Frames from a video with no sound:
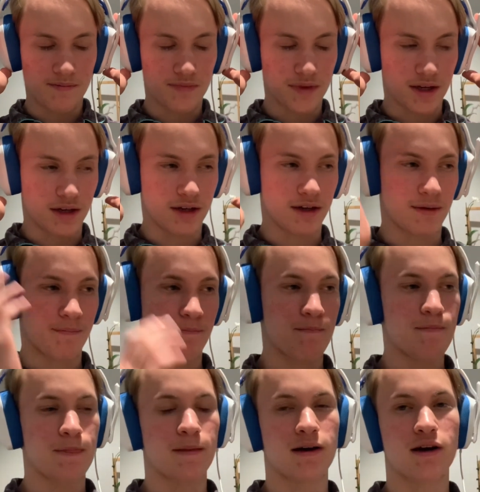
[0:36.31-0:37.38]

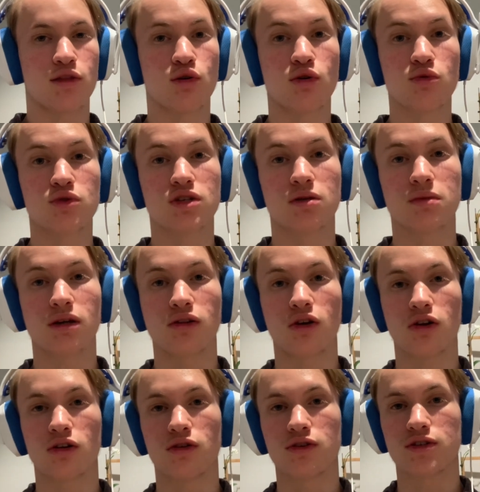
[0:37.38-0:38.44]
I thought it was going to be a lot
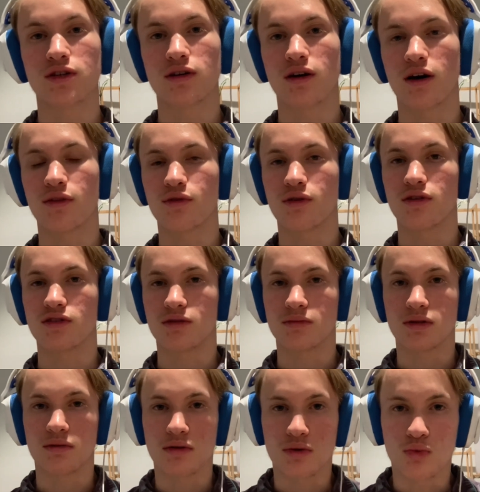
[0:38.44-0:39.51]
closer. I thought I was going to be
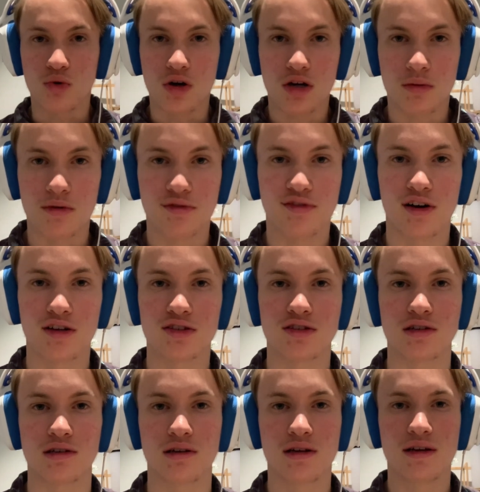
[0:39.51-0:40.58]
able to work a bit faster.